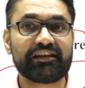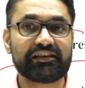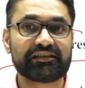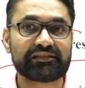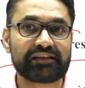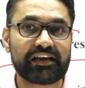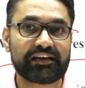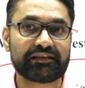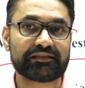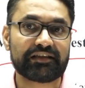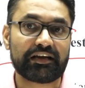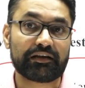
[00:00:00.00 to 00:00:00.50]

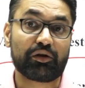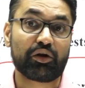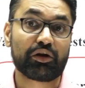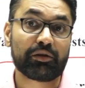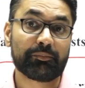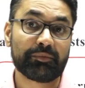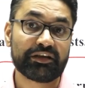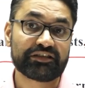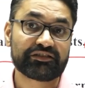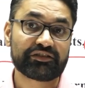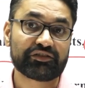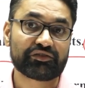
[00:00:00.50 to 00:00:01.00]
decide that on the
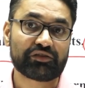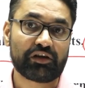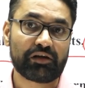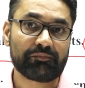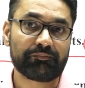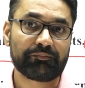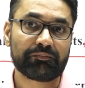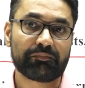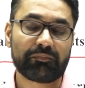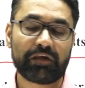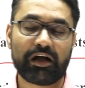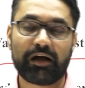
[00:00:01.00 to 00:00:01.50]
basis
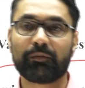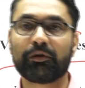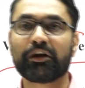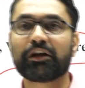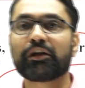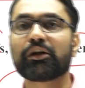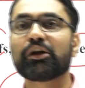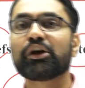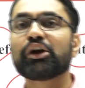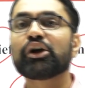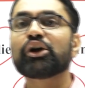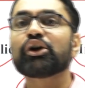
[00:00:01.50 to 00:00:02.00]
of
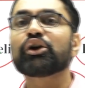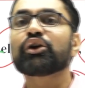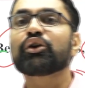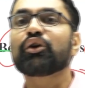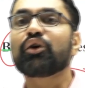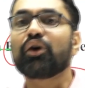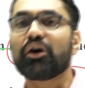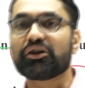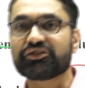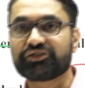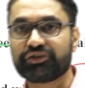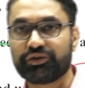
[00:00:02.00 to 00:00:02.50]
our
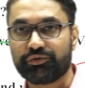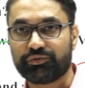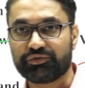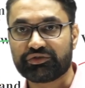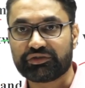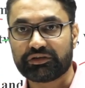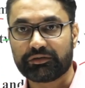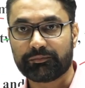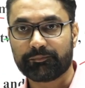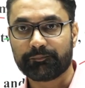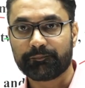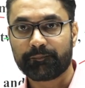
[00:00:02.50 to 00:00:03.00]

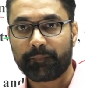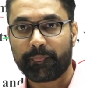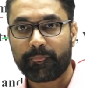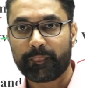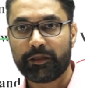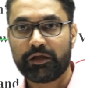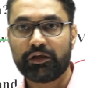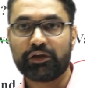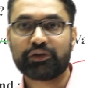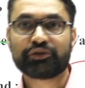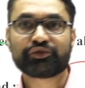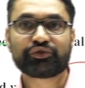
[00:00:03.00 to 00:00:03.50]
constitution.
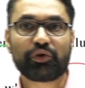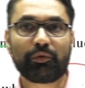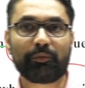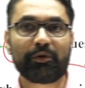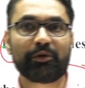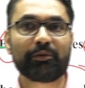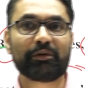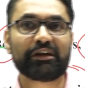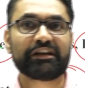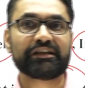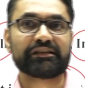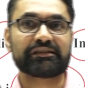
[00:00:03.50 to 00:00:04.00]
So
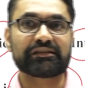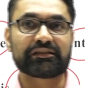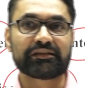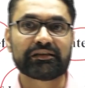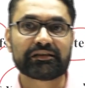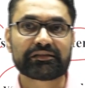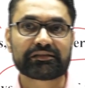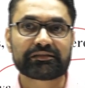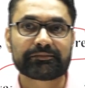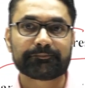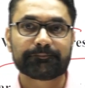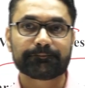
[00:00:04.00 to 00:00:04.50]
we will
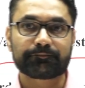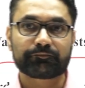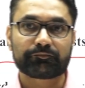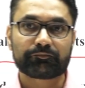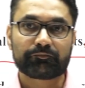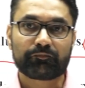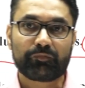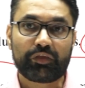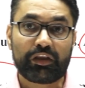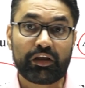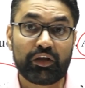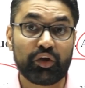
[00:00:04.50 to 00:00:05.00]
discuss
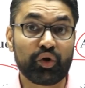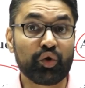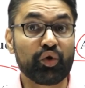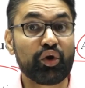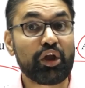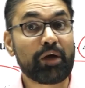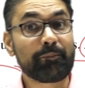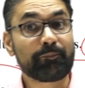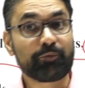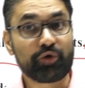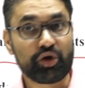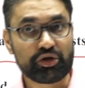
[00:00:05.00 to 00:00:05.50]
role
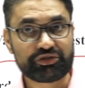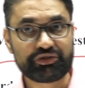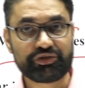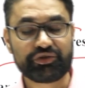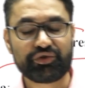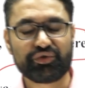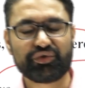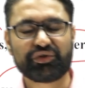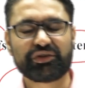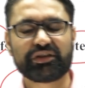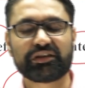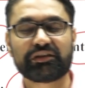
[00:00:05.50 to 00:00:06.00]
of
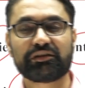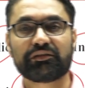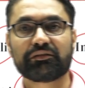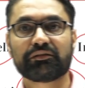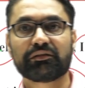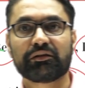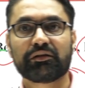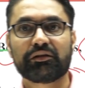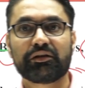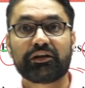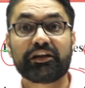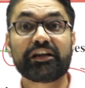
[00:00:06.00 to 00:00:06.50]
constitution
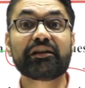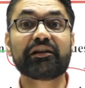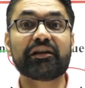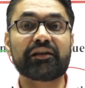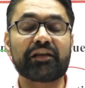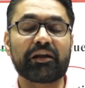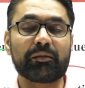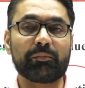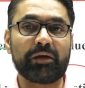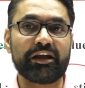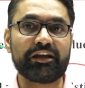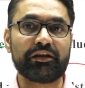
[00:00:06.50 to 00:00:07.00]
in
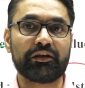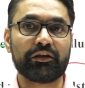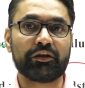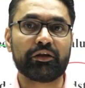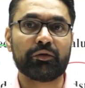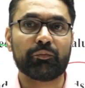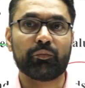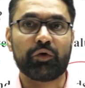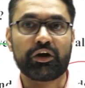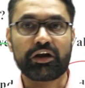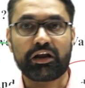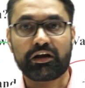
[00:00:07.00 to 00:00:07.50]
determining
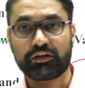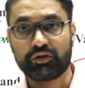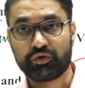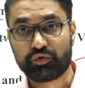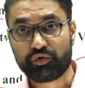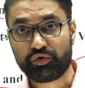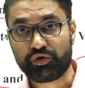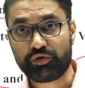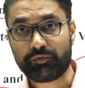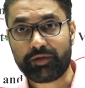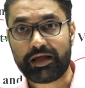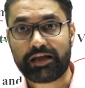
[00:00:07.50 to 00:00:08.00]
what are the
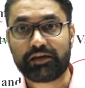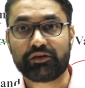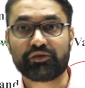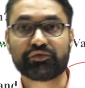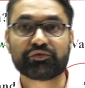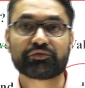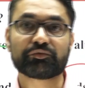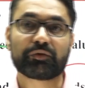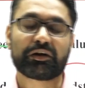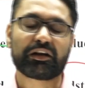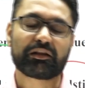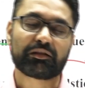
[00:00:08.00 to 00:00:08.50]
good
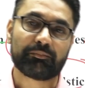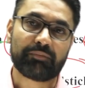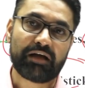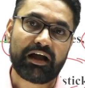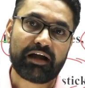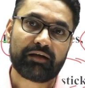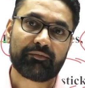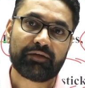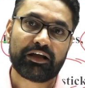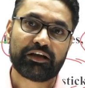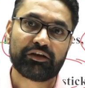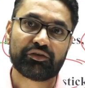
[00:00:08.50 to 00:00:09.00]
values, what are the
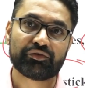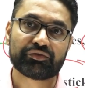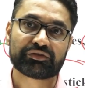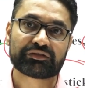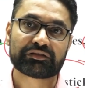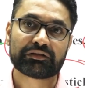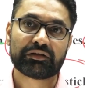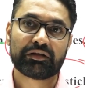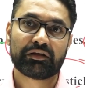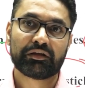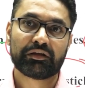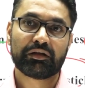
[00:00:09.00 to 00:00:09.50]
bad values,
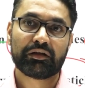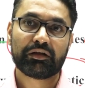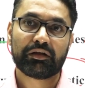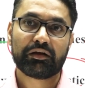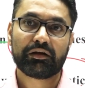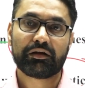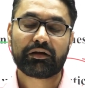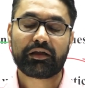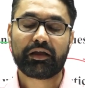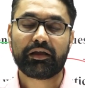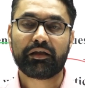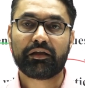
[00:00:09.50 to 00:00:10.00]

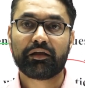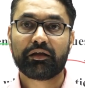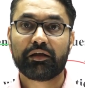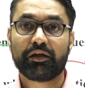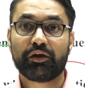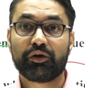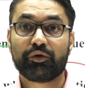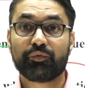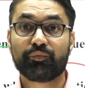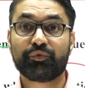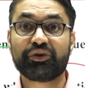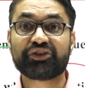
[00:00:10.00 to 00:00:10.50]
okay,
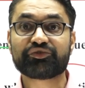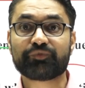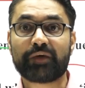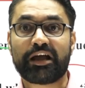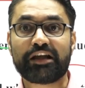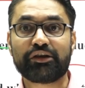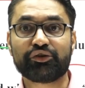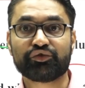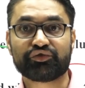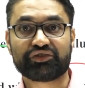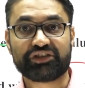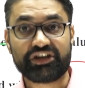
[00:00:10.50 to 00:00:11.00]
which
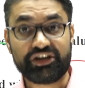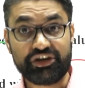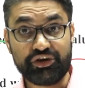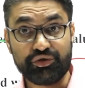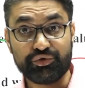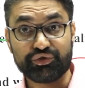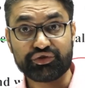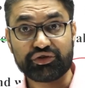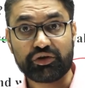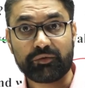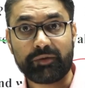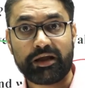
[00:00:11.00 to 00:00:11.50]
values,
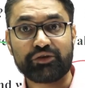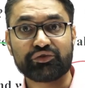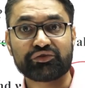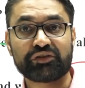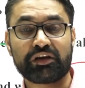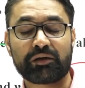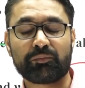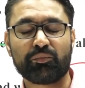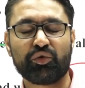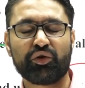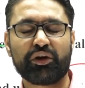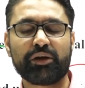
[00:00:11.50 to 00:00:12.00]
individual values
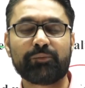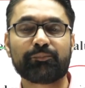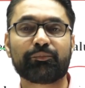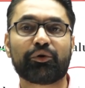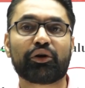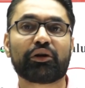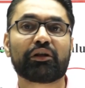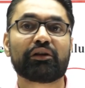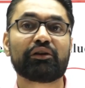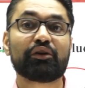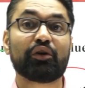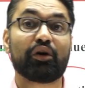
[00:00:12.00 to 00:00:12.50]
are more
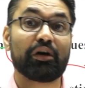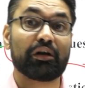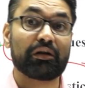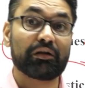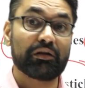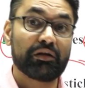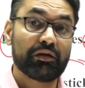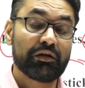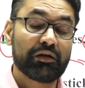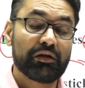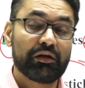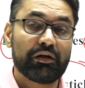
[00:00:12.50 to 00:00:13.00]
important,
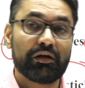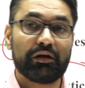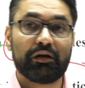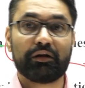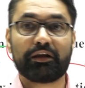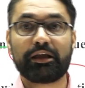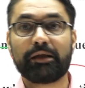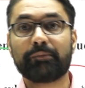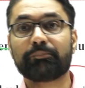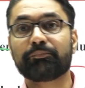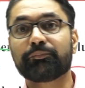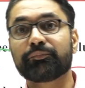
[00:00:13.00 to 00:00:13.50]
or
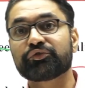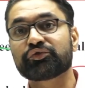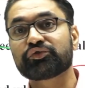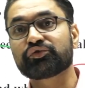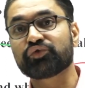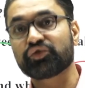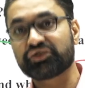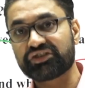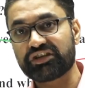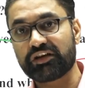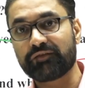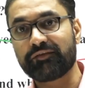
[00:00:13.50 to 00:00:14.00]
okay,
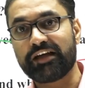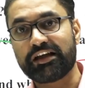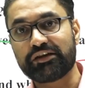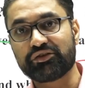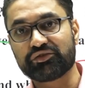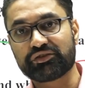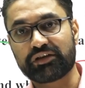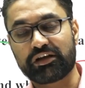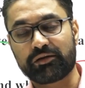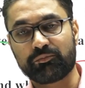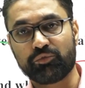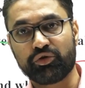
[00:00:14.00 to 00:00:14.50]
social
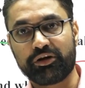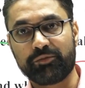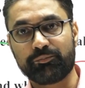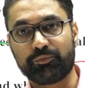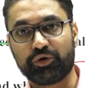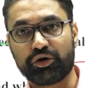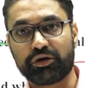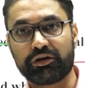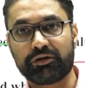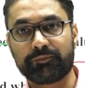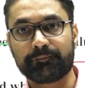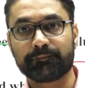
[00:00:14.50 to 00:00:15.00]
values are more
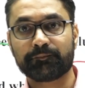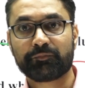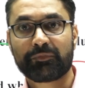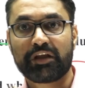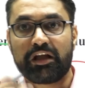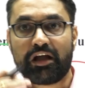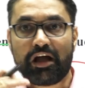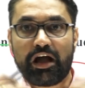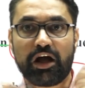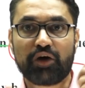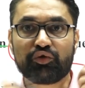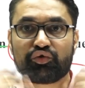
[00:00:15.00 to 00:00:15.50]
important,
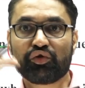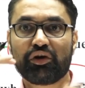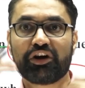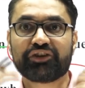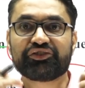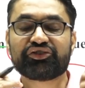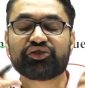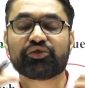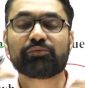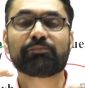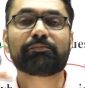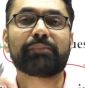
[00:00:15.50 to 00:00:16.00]
how to
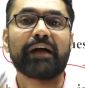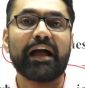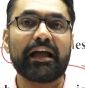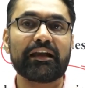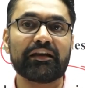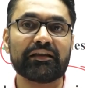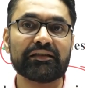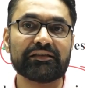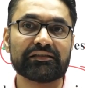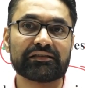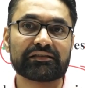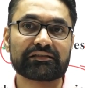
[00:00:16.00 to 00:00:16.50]
achieve
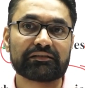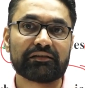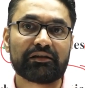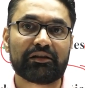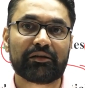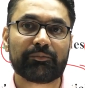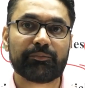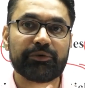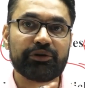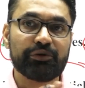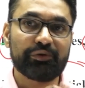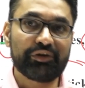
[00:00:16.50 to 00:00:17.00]
balance
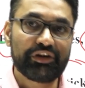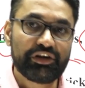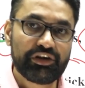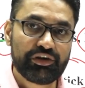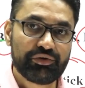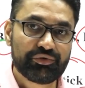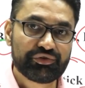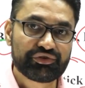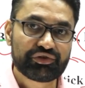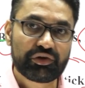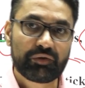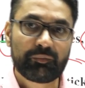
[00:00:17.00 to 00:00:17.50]
between
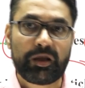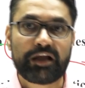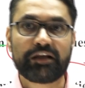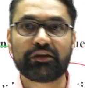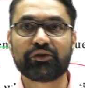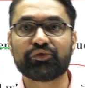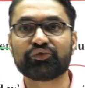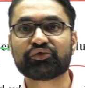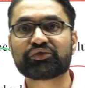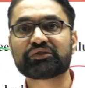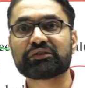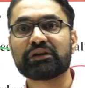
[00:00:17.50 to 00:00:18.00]
individual
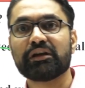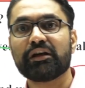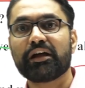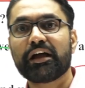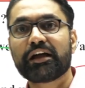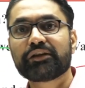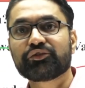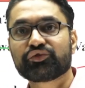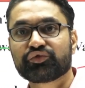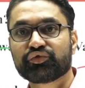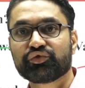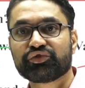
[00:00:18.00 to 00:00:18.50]
values
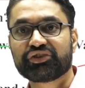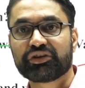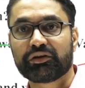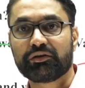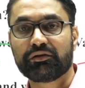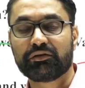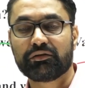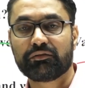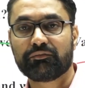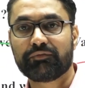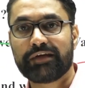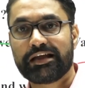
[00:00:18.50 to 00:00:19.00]
and
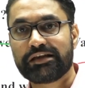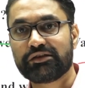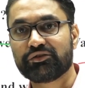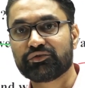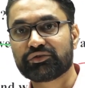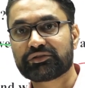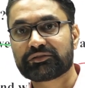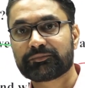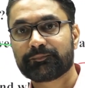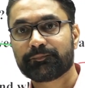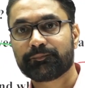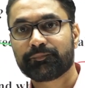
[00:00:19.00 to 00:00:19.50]
social values,